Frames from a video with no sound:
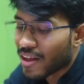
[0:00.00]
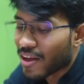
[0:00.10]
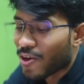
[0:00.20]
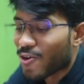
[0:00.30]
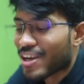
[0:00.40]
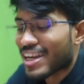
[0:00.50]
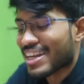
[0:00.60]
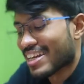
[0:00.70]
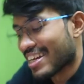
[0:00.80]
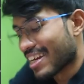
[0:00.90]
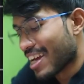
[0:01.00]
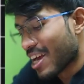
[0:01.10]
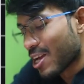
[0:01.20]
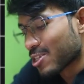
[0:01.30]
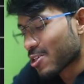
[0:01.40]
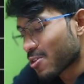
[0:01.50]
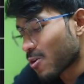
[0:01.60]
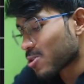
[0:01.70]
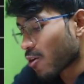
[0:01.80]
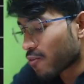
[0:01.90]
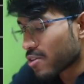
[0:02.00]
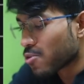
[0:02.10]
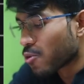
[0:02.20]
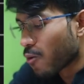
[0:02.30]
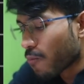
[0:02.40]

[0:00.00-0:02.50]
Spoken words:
Okay. So those of you